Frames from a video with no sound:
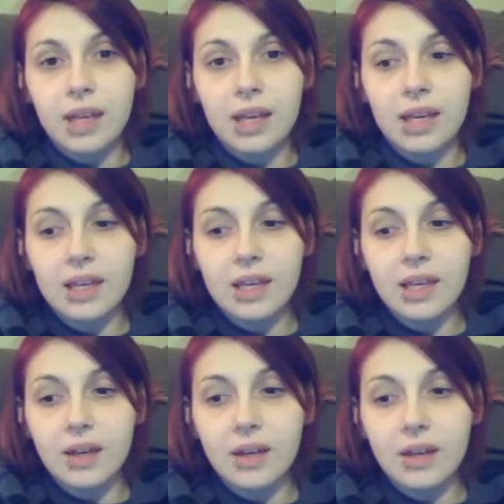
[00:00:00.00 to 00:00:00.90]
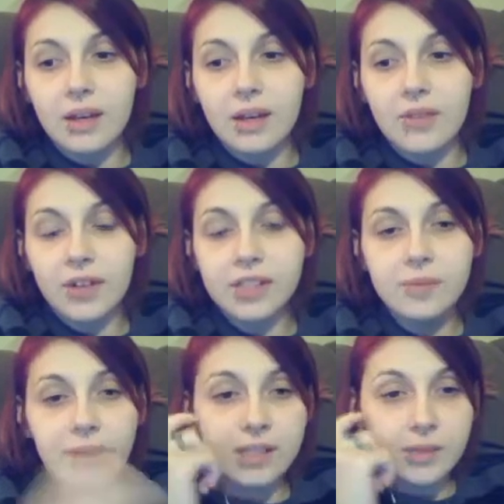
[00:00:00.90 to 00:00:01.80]
He freaks
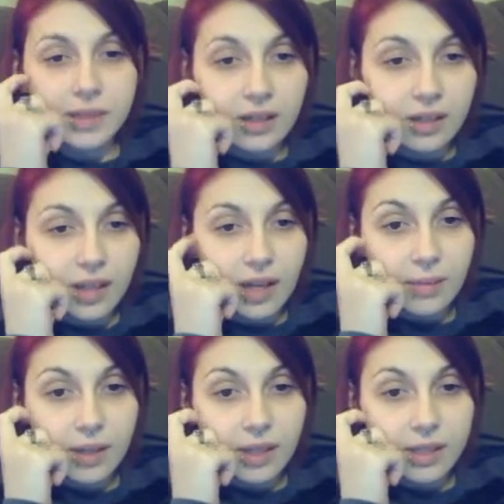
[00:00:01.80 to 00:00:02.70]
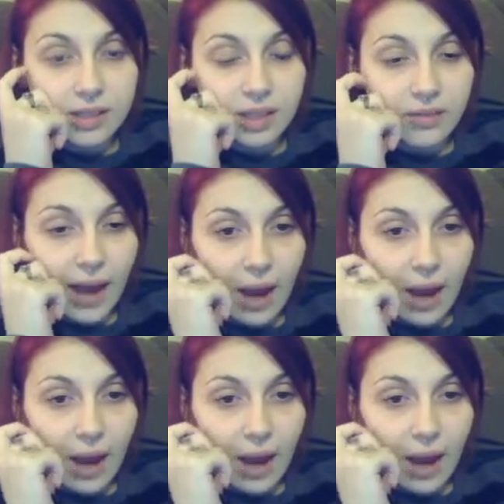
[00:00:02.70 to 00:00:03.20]
my husband out a lot because of